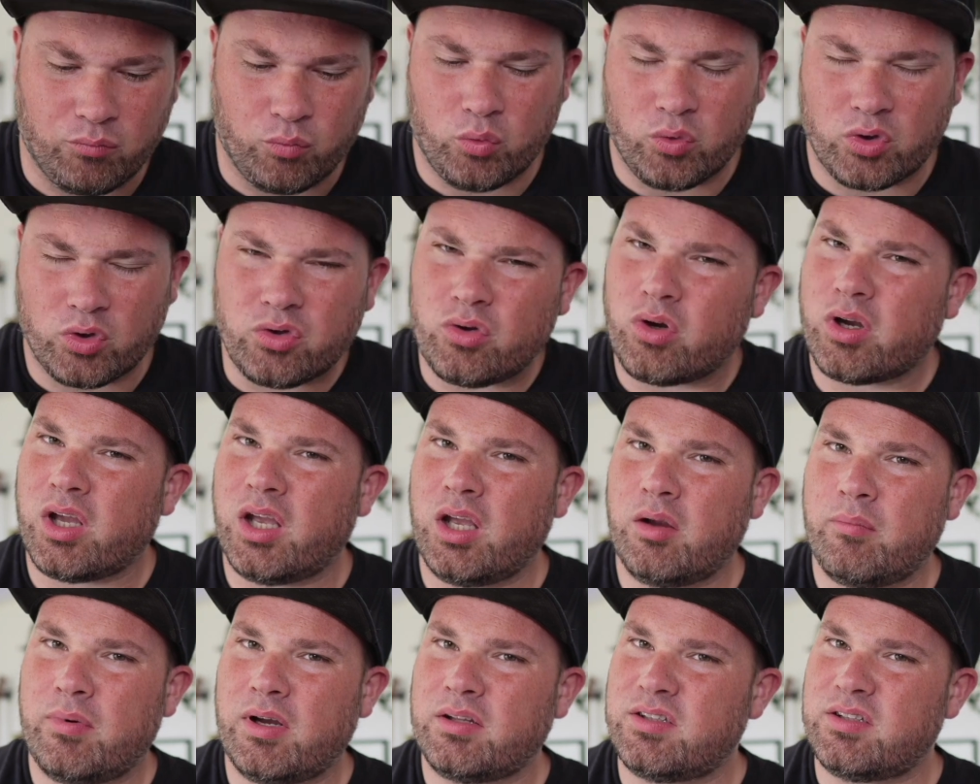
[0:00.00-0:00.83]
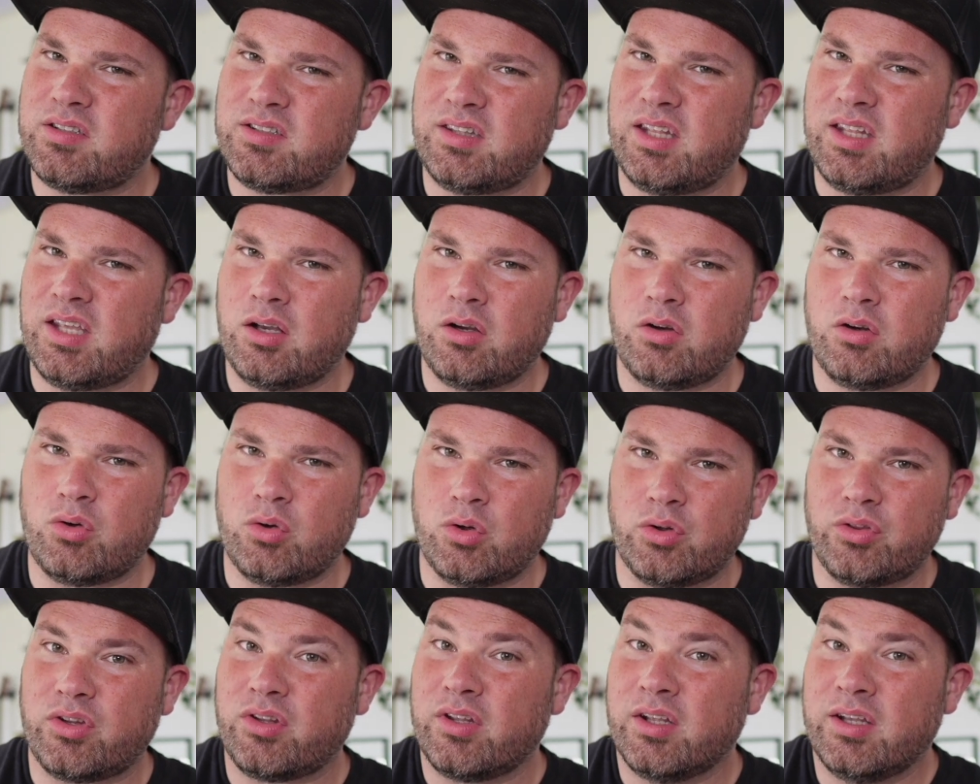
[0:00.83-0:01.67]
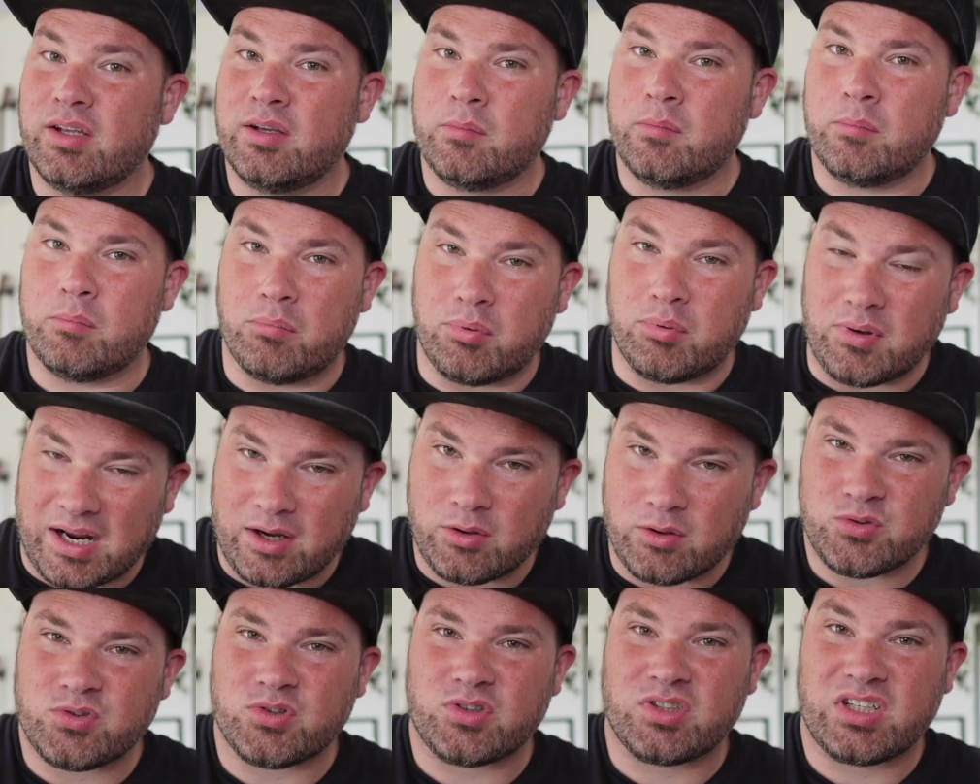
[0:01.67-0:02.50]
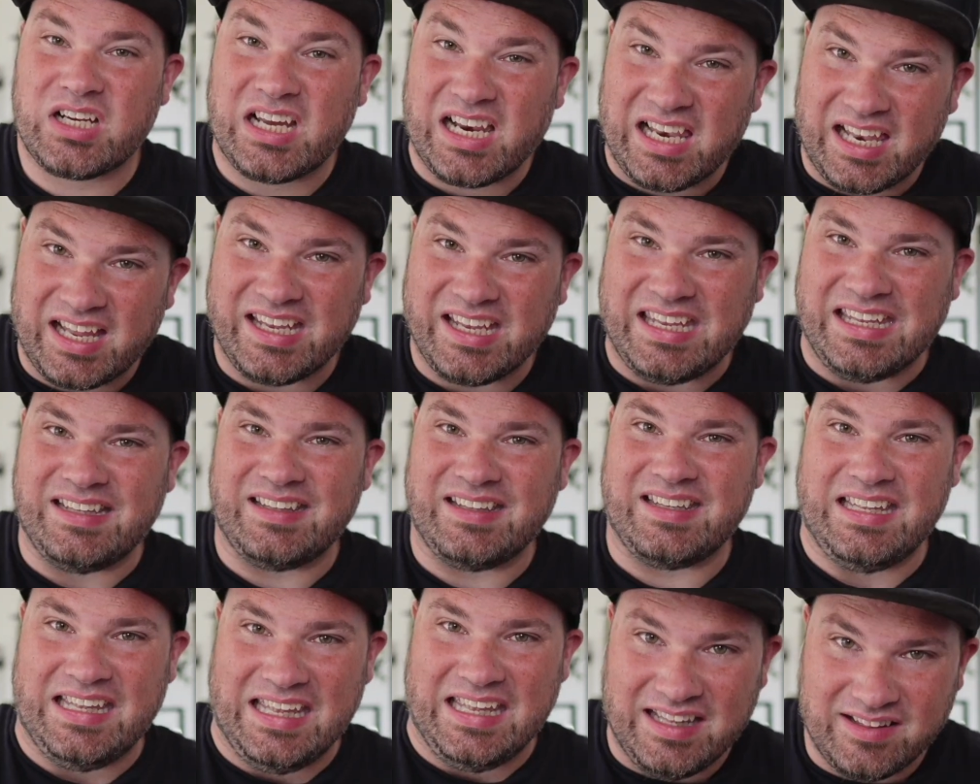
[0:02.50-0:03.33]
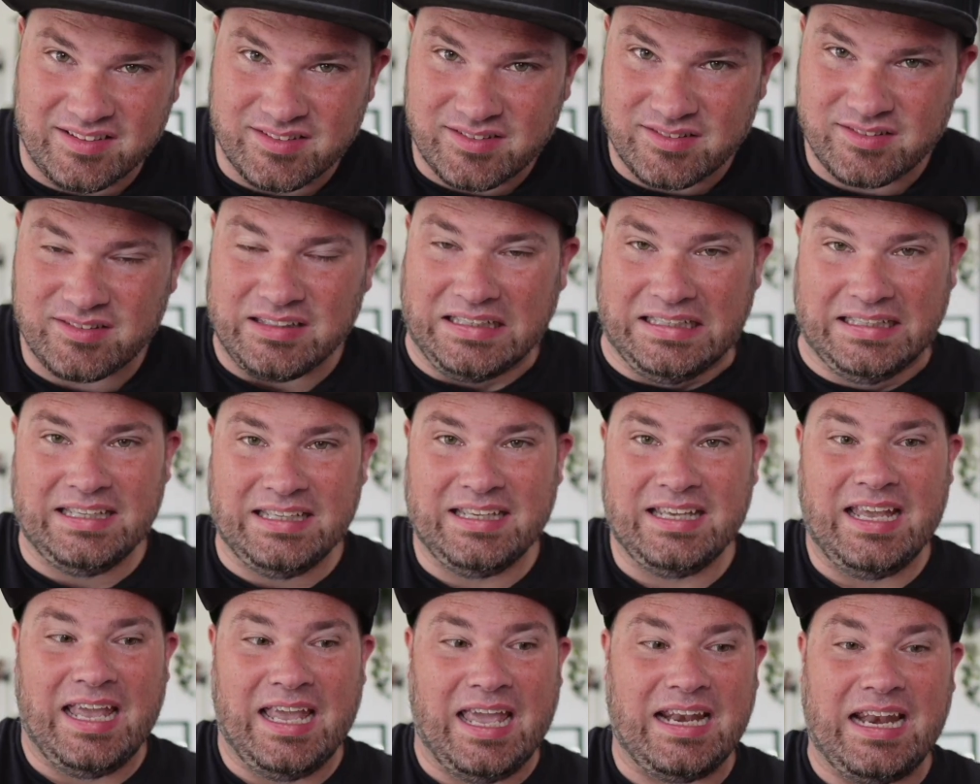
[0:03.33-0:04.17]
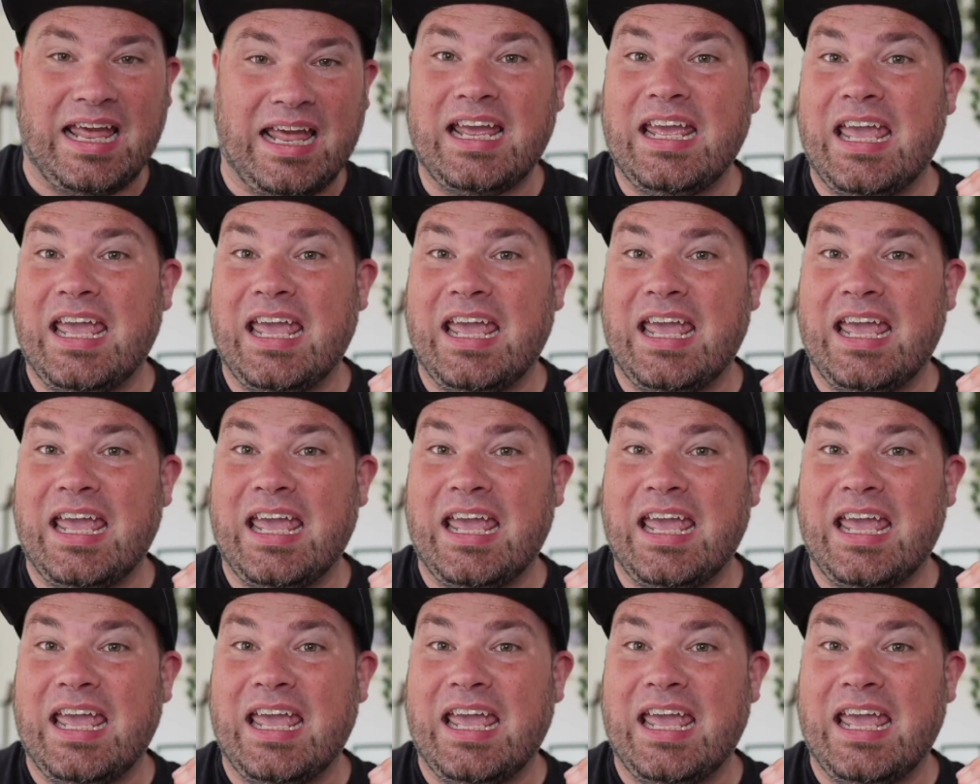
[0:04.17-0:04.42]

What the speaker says: and we were talking about this thing called browser client hints. And I